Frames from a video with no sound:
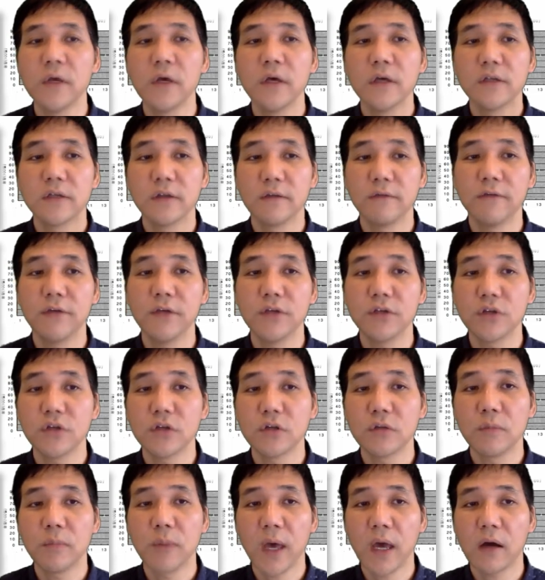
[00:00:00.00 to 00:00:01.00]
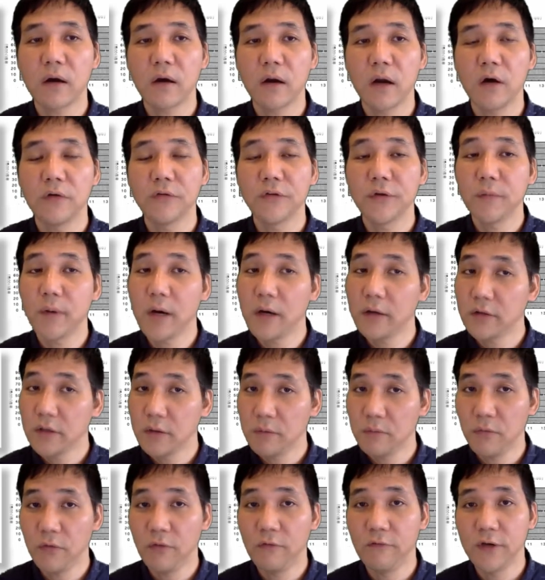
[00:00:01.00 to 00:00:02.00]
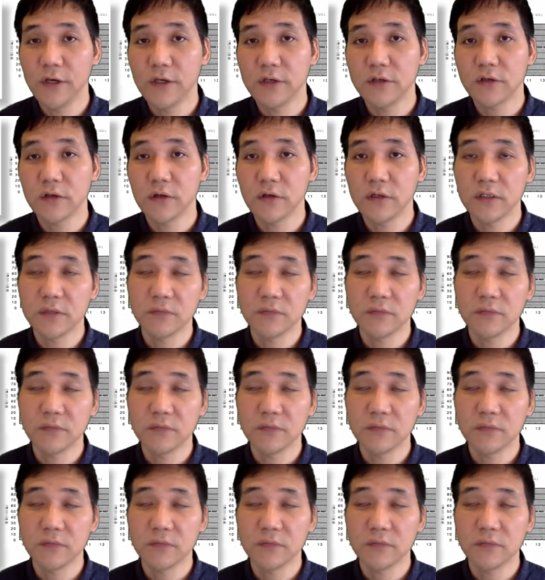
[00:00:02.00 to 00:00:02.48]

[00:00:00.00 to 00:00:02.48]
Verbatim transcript: sufficient background about the information,